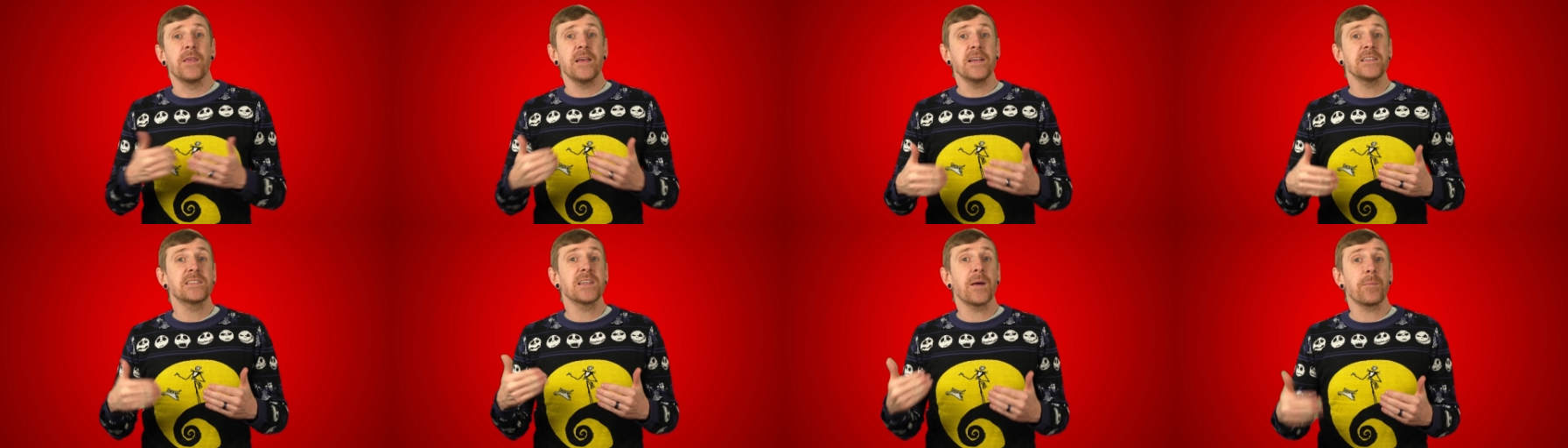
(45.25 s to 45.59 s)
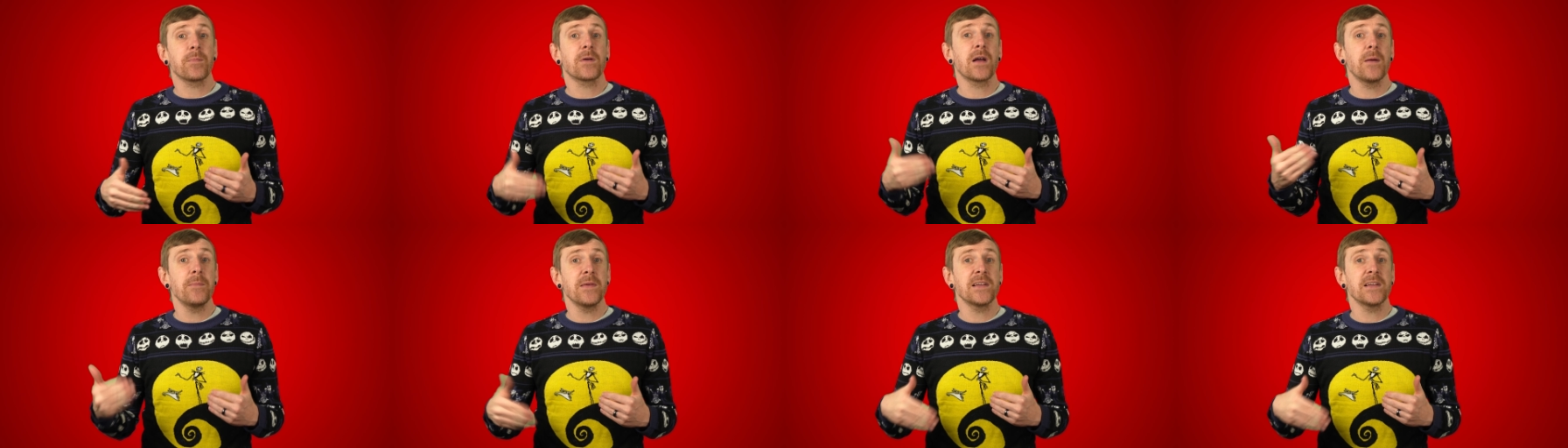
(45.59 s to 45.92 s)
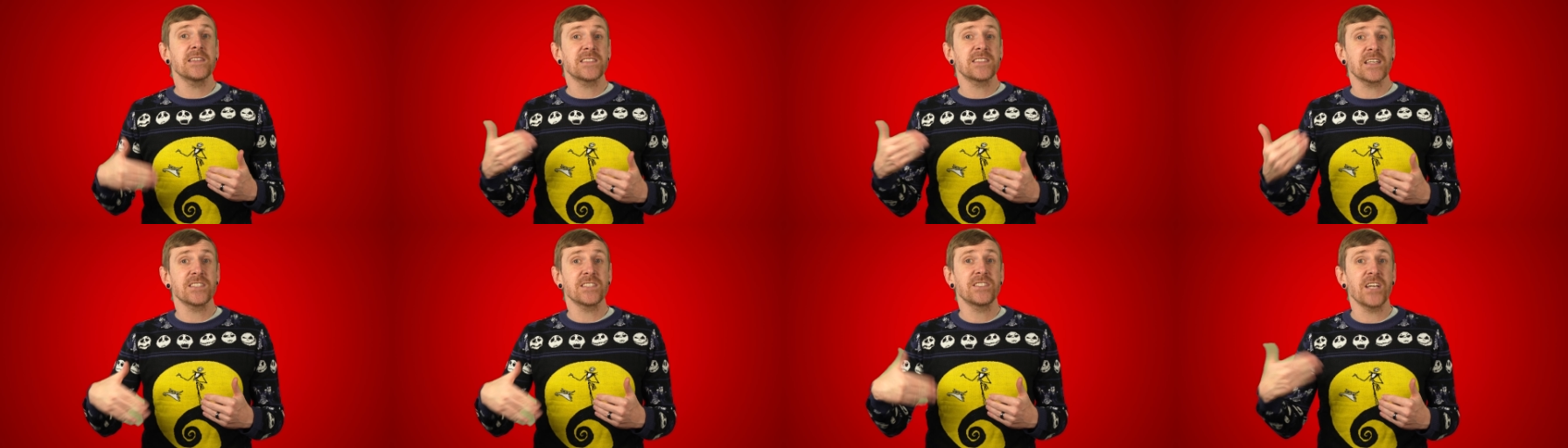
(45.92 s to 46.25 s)
These upcoming
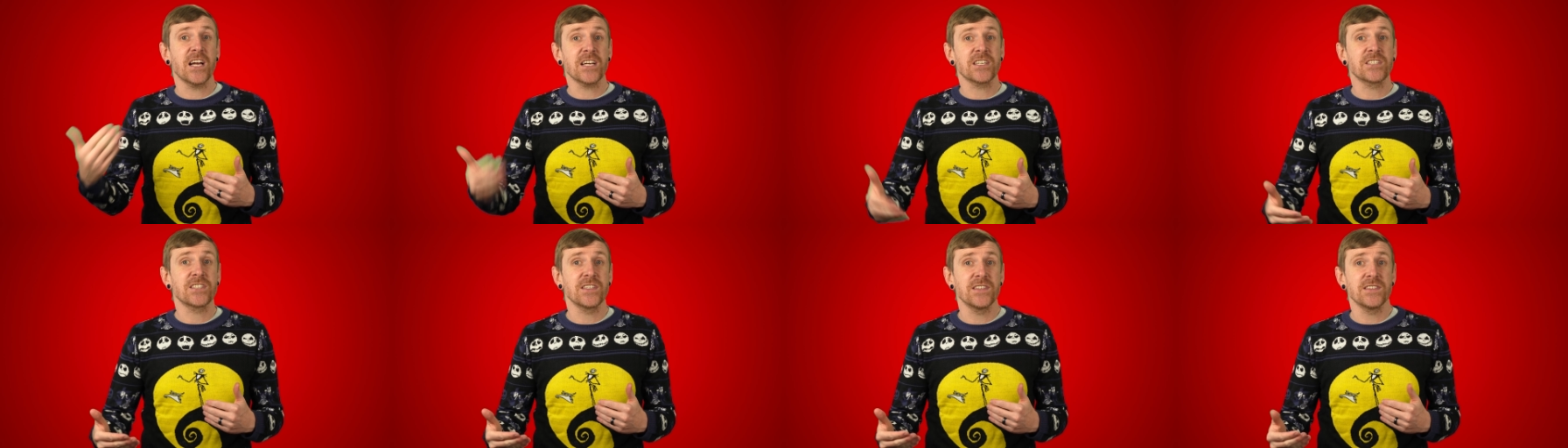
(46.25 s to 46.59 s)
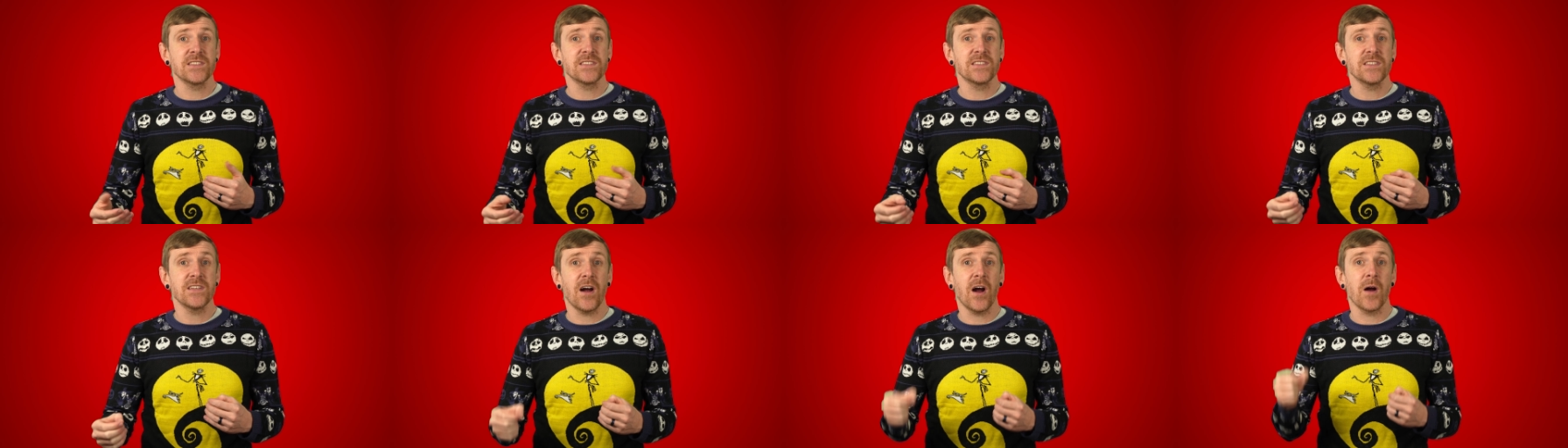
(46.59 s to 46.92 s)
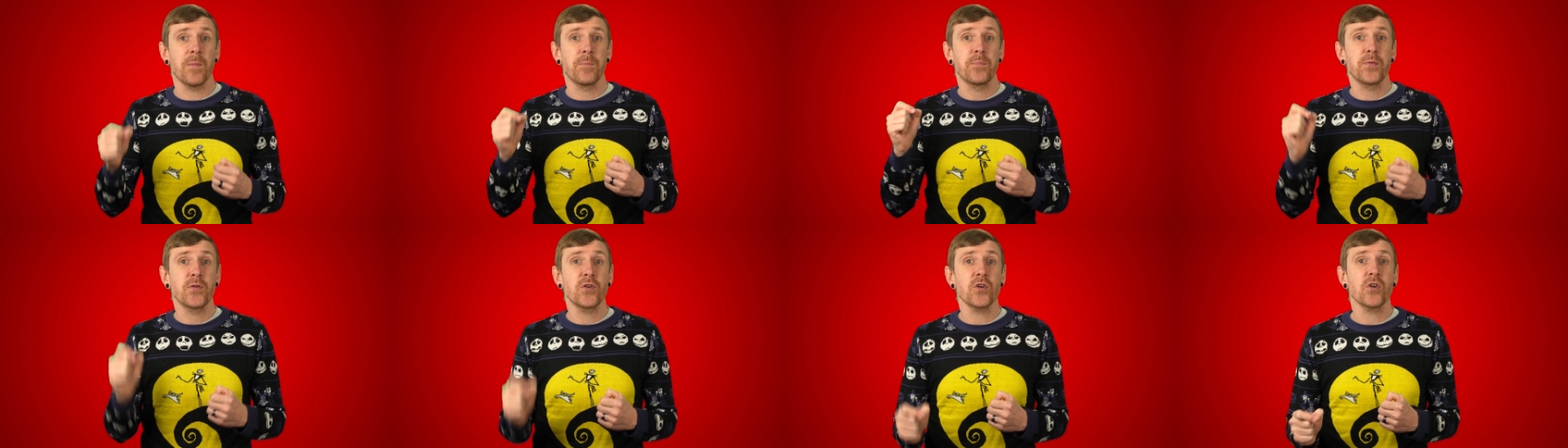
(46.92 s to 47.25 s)
suggestions are
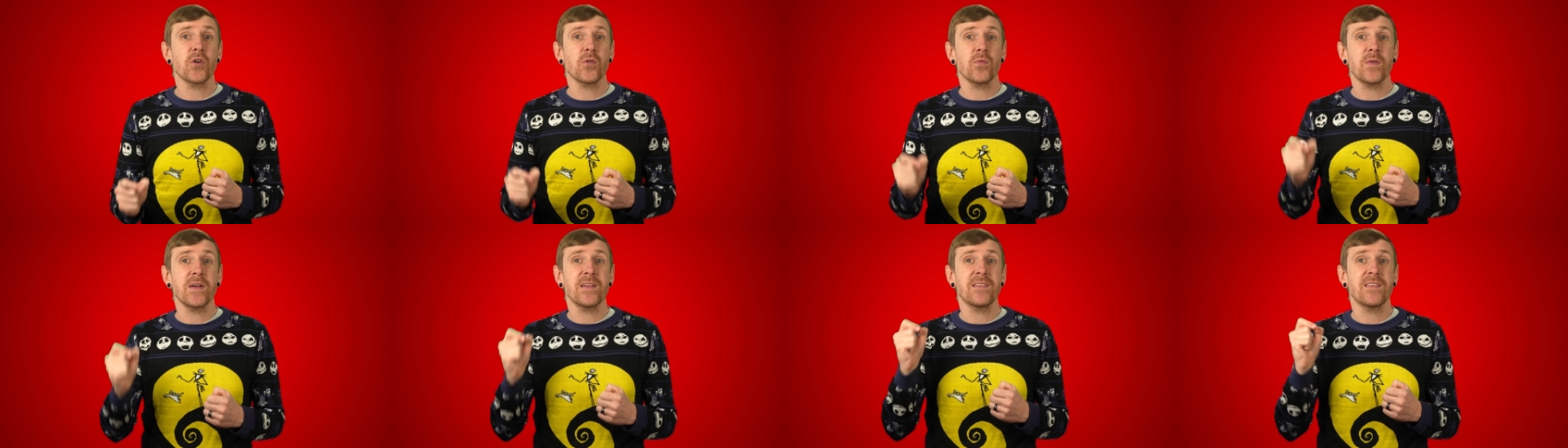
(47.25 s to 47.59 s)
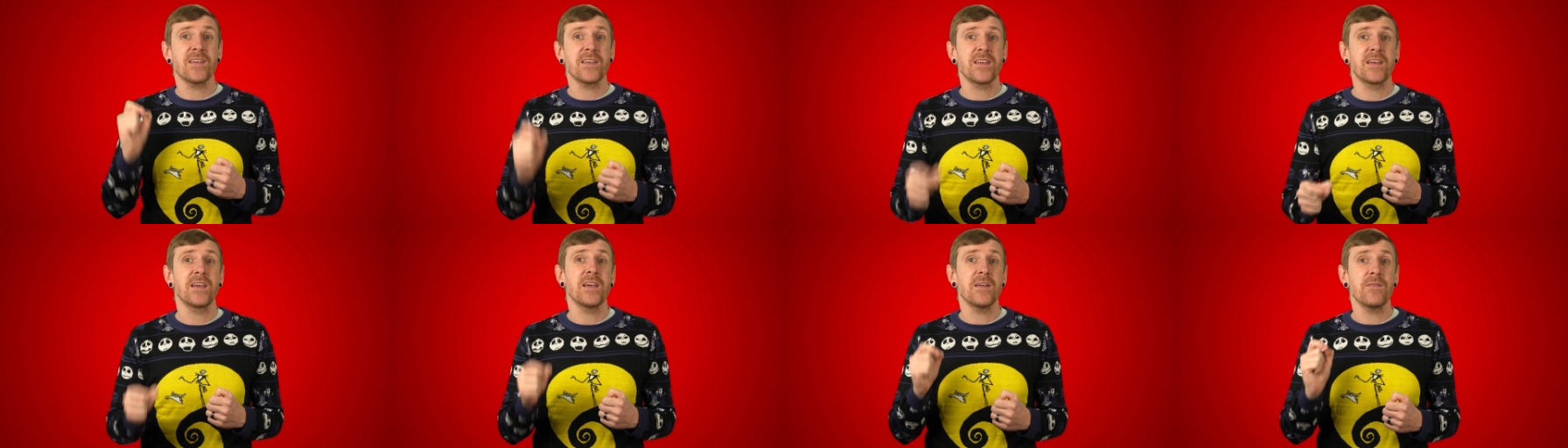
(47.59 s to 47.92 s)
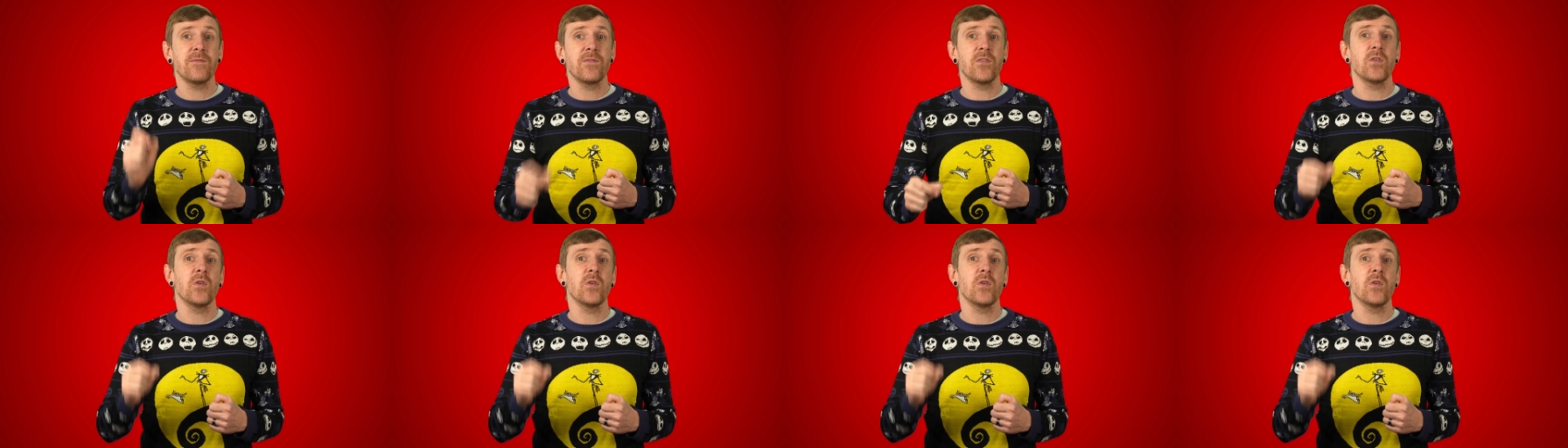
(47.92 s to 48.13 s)
purely to give